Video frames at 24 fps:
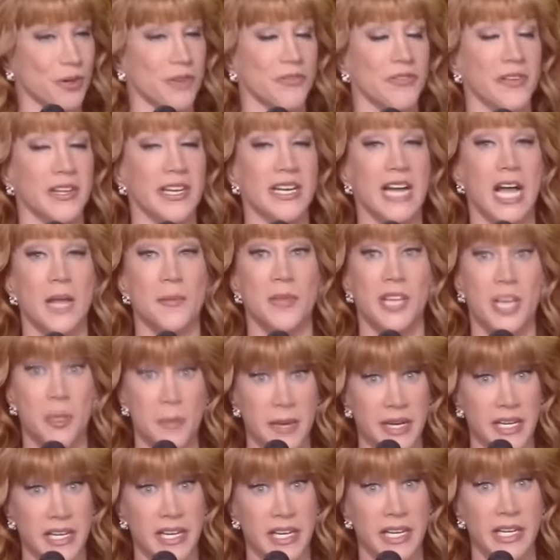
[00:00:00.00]
Griffin. I'm a
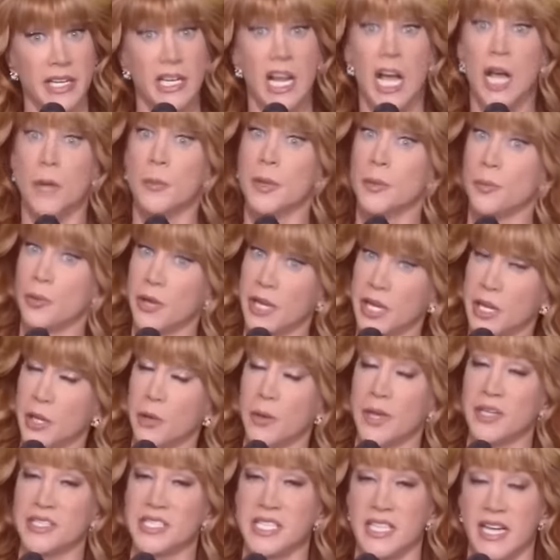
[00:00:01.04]
comedian. I'll be bringing
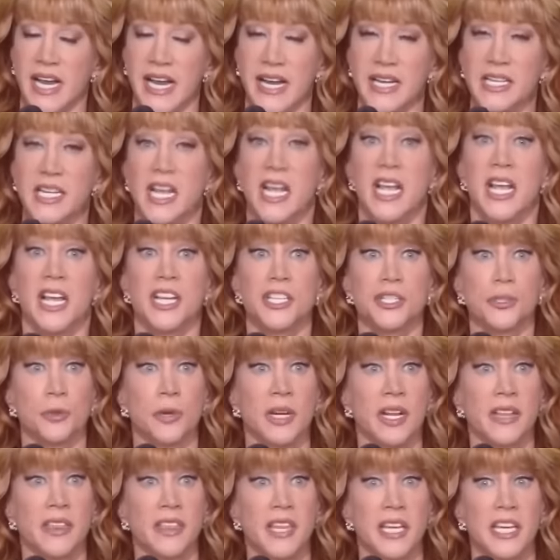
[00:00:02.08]
you out tonight. Is there
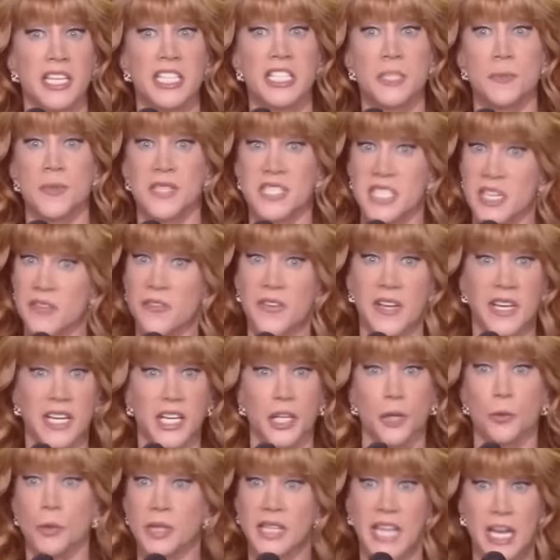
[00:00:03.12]
anything
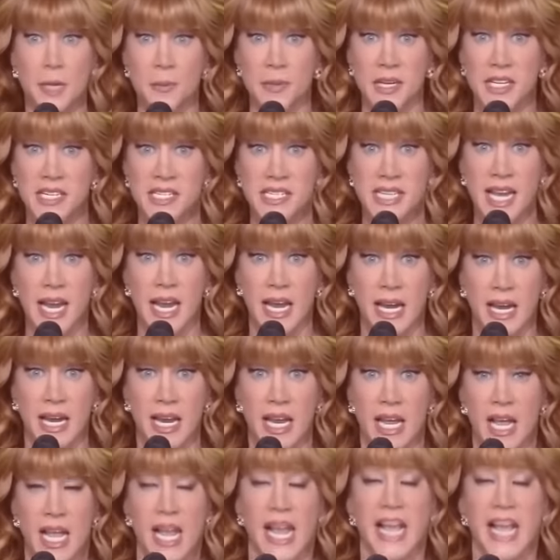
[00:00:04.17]
specific you would like me to say?